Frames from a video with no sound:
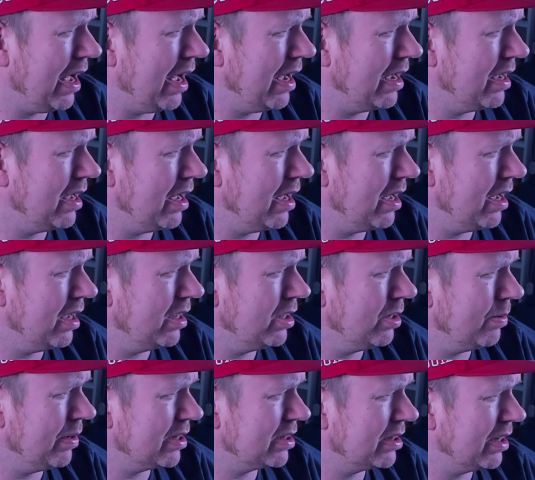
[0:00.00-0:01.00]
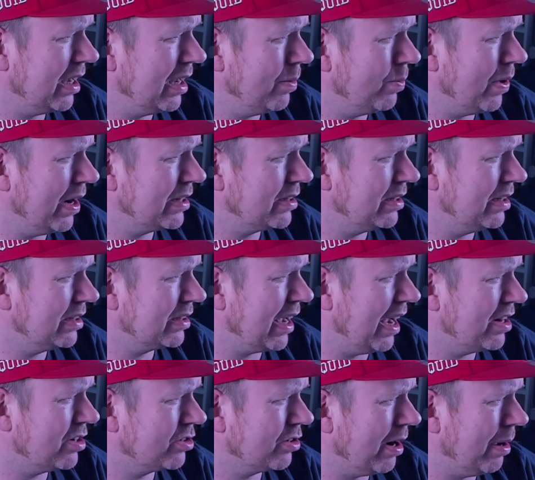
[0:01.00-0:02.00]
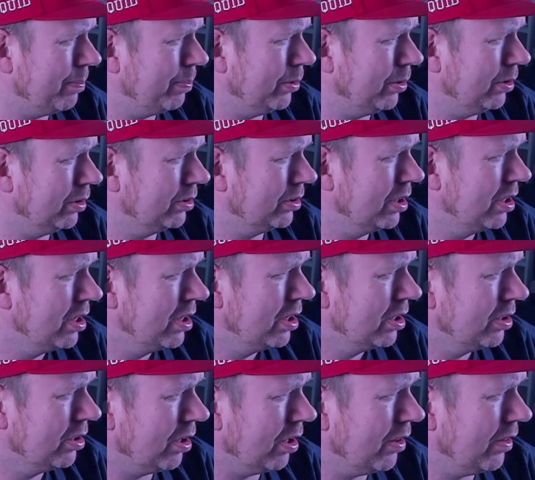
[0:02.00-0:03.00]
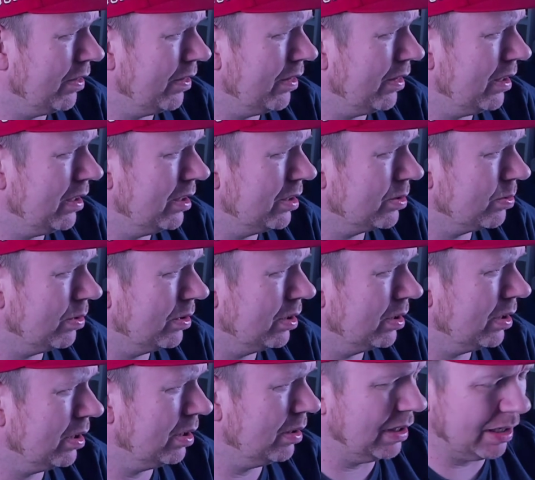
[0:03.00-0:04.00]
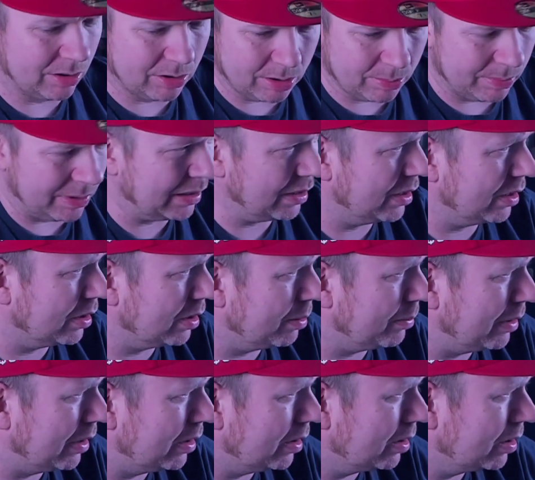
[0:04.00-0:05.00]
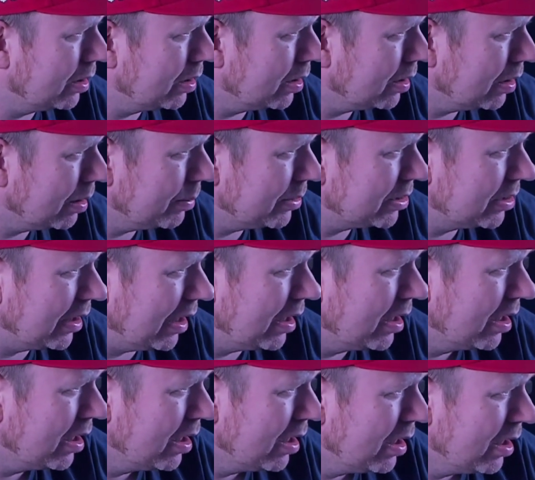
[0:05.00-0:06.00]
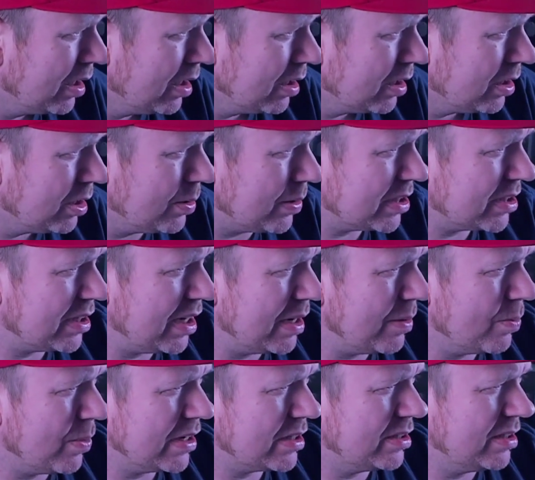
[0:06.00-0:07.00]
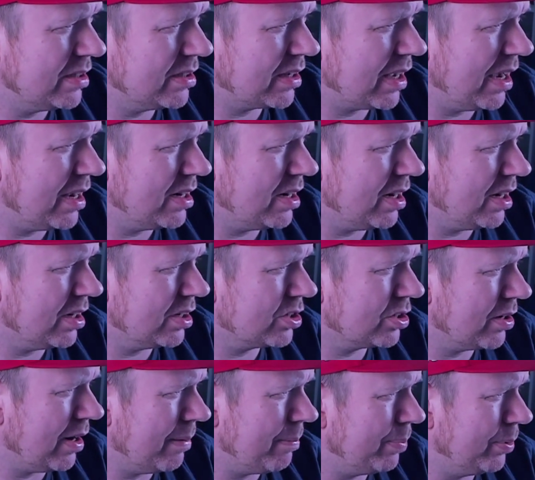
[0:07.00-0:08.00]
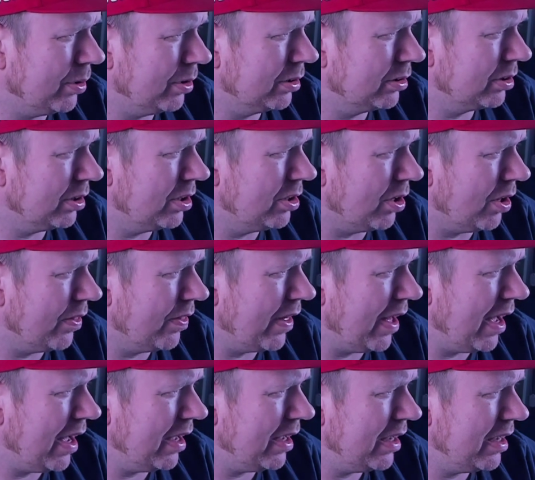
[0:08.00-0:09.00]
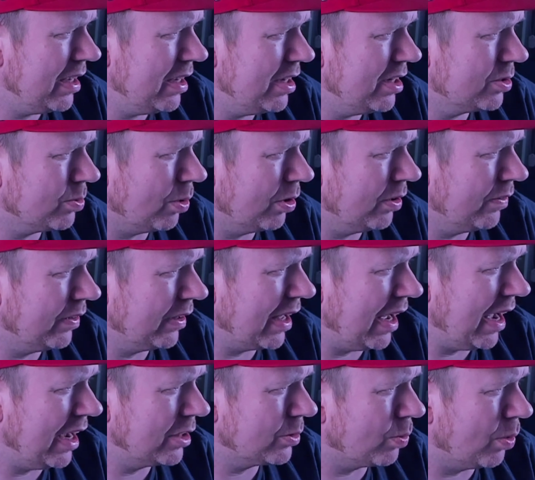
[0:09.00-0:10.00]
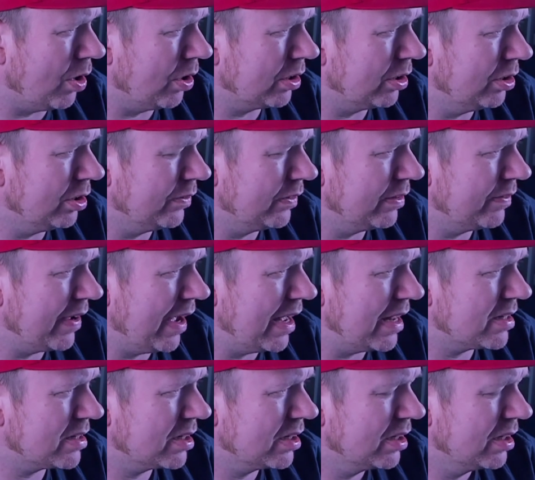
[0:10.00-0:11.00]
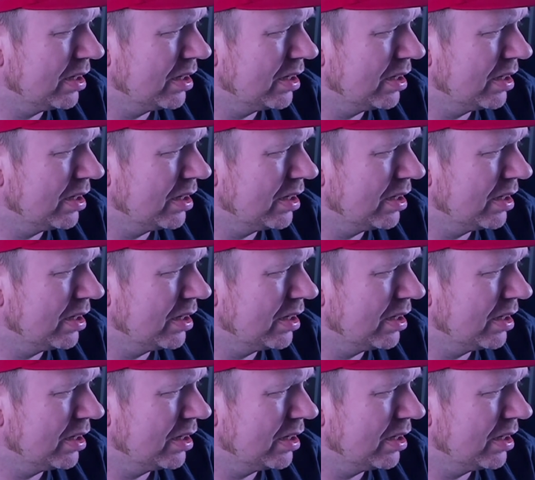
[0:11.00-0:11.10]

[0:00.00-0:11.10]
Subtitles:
You are saying Westy's getting trampled. Not he's one that. Hang on a minute. Let me see that. You are saying Westy's getting trampled. Not that he's one of the guys walking over the vets.